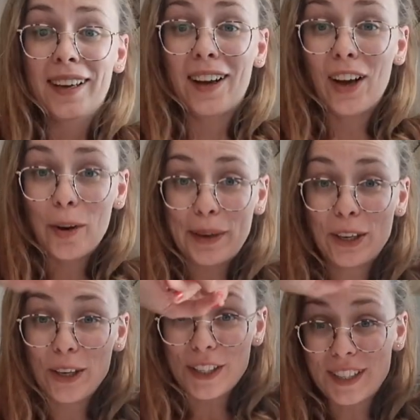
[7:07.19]
Oh my
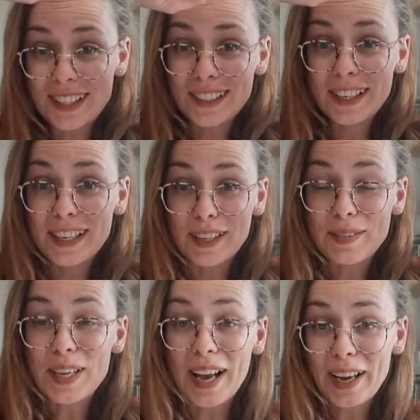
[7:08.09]
god, the
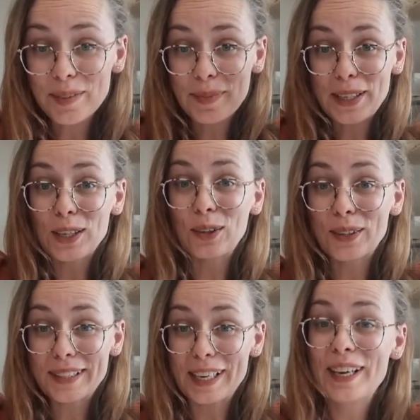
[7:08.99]
sleeves. I hadn't made a
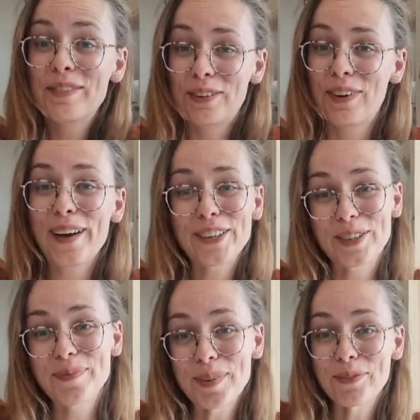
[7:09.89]
long-sleeved
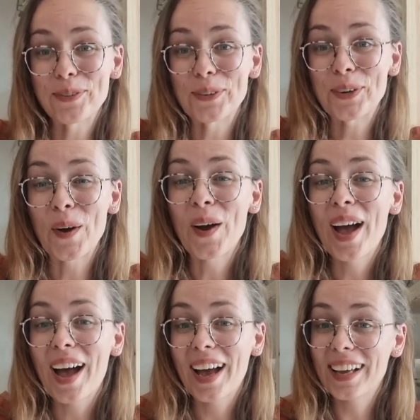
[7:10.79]
version before,
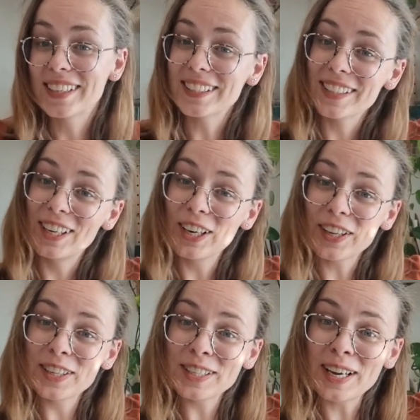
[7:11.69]
and look
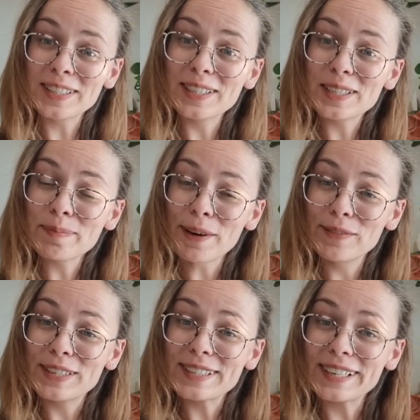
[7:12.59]
at the size of this
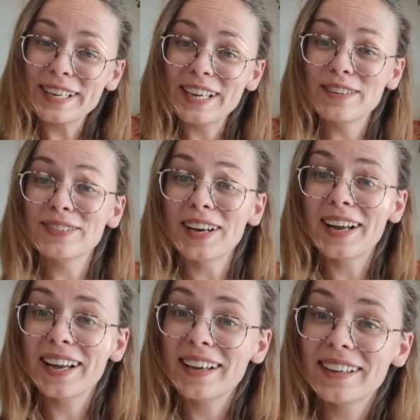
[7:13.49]
puffed sleeve.
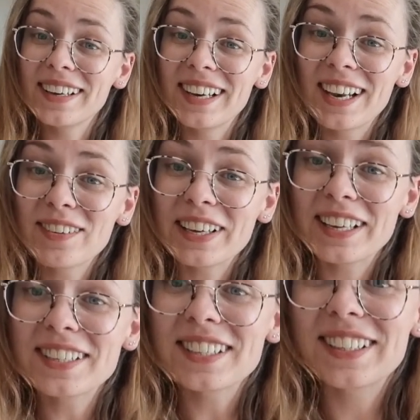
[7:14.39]
I love it.